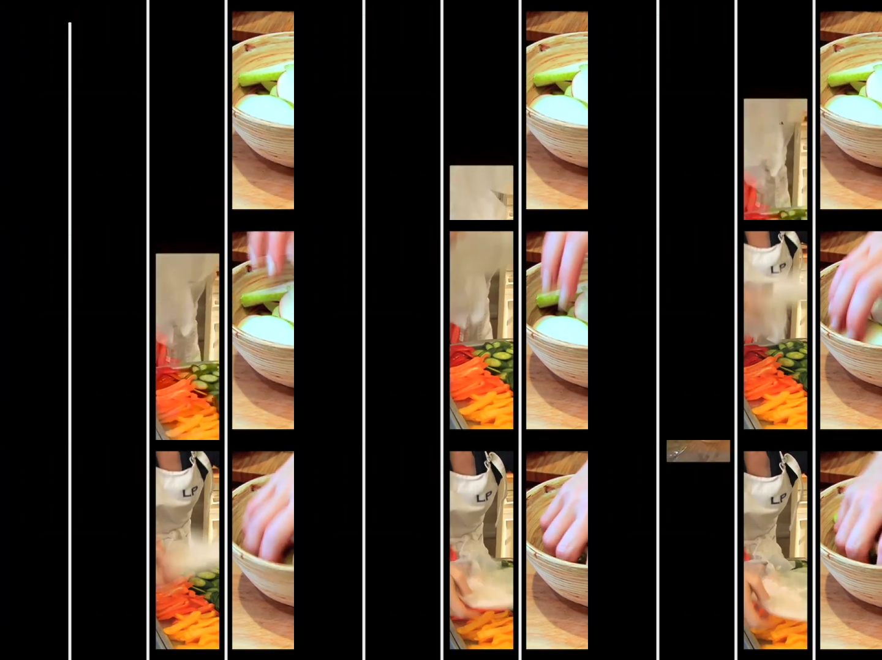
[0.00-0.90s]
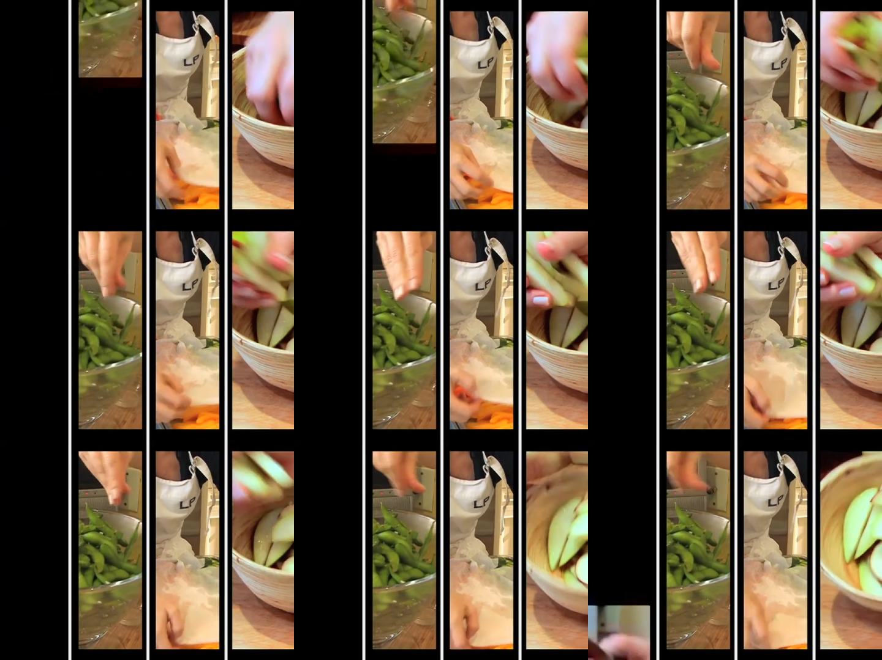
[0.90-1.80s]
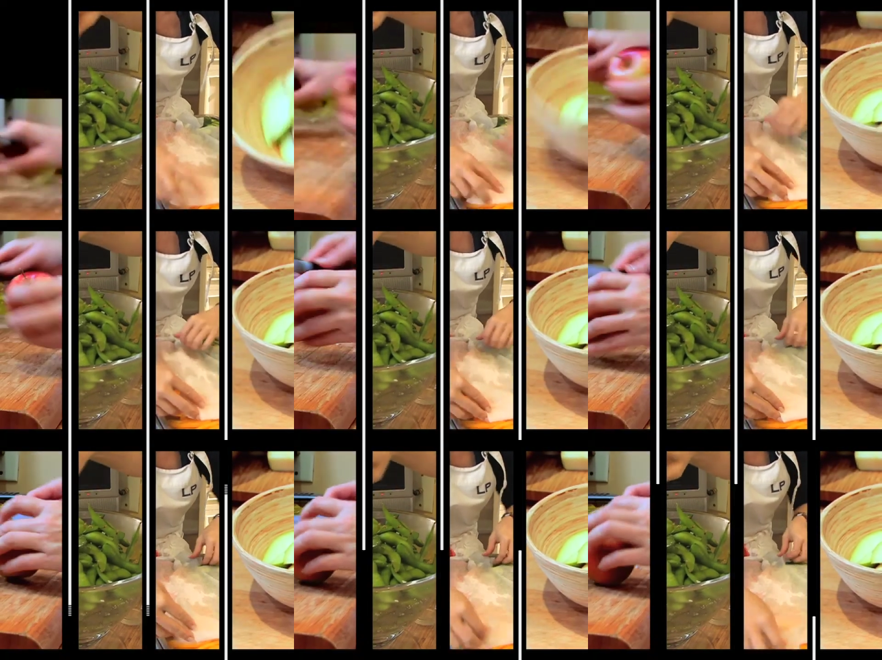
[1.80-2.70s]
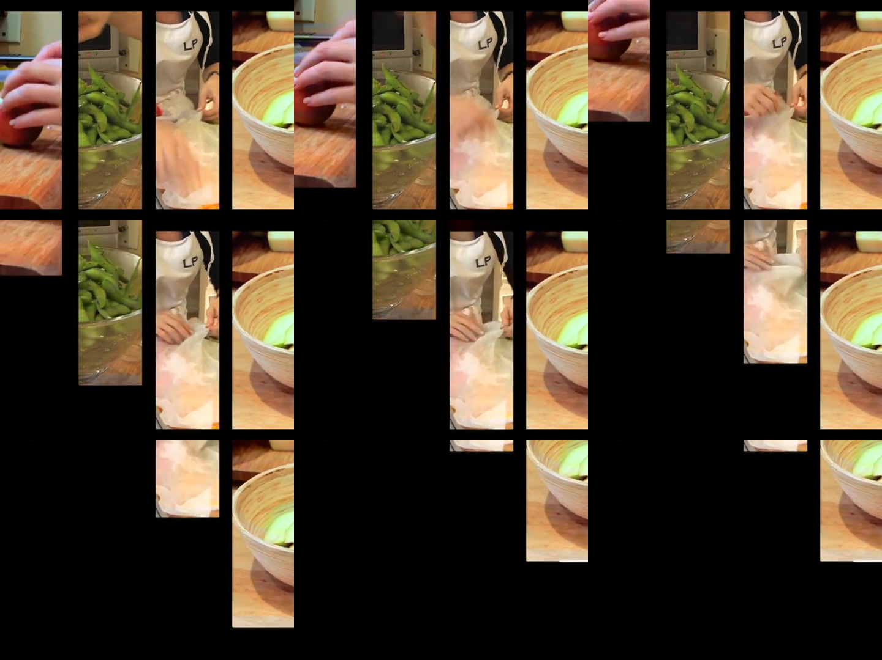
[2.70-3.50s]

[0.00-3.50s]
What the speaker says: (no speaker visible)